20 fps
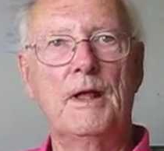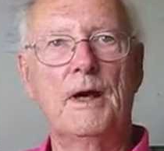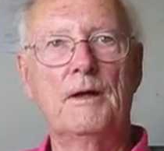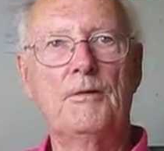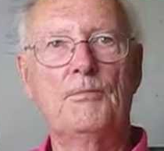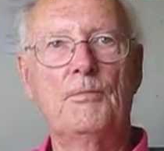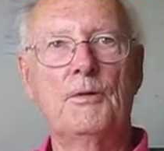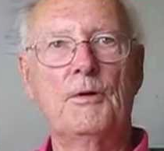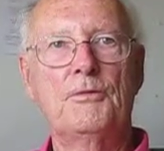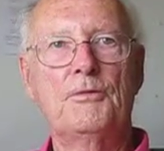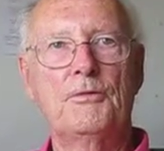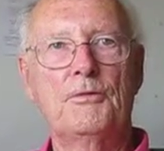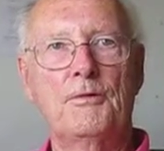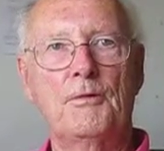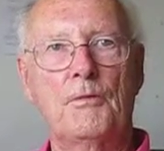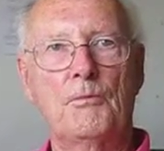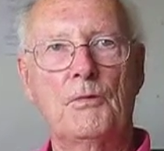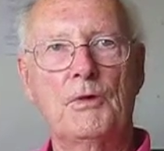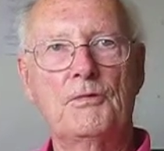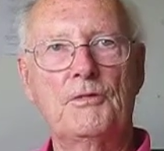Life
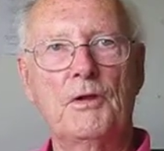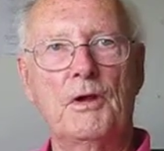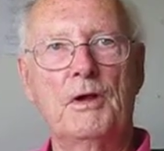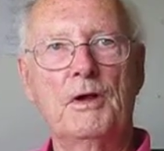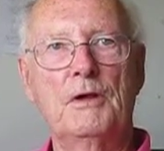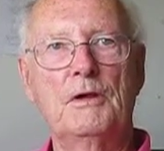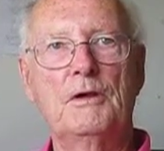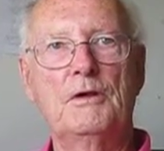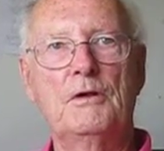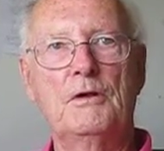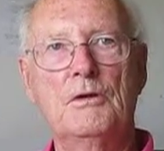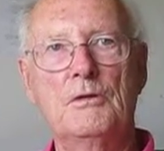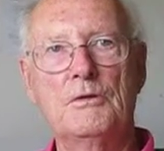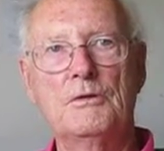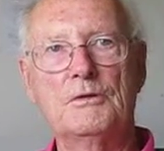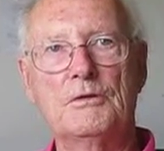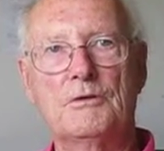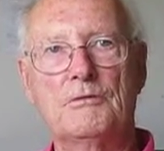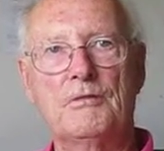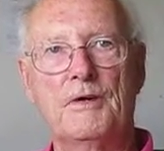was a
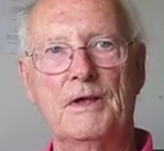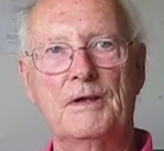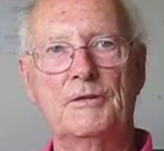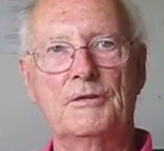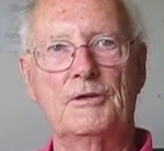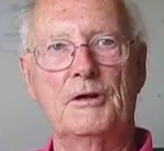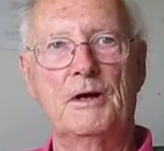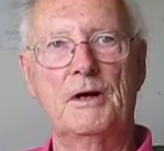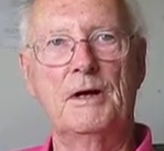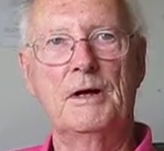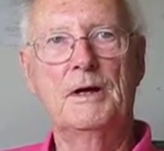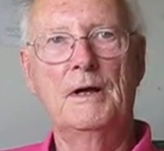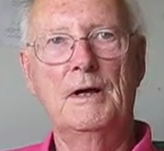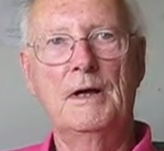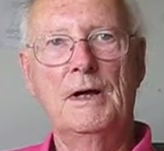huge adventure.